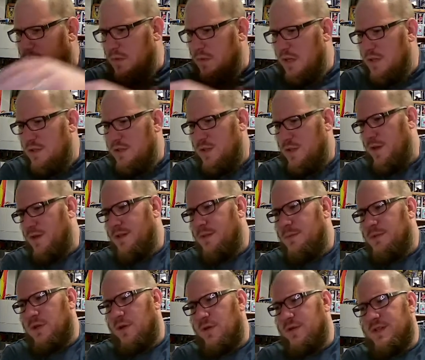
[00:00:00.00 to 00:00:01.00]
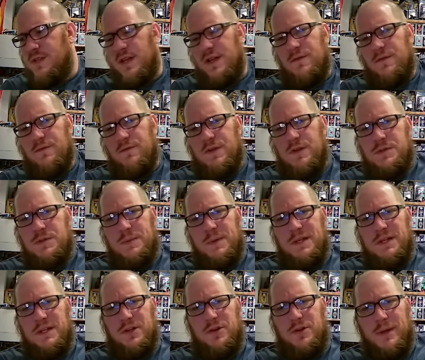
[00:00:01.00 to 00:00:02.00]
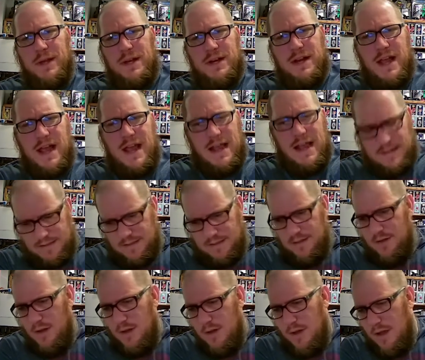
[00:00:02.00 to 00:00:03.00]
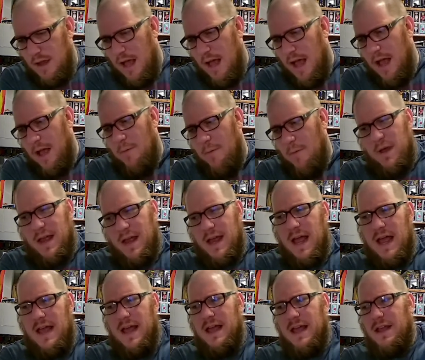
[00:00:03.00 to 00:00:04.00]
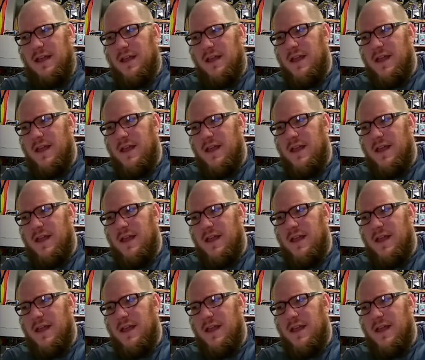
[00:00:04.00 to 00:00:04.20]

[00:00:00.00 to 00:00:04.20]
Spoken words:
took some turns that confused me a little bit, and I asked my guy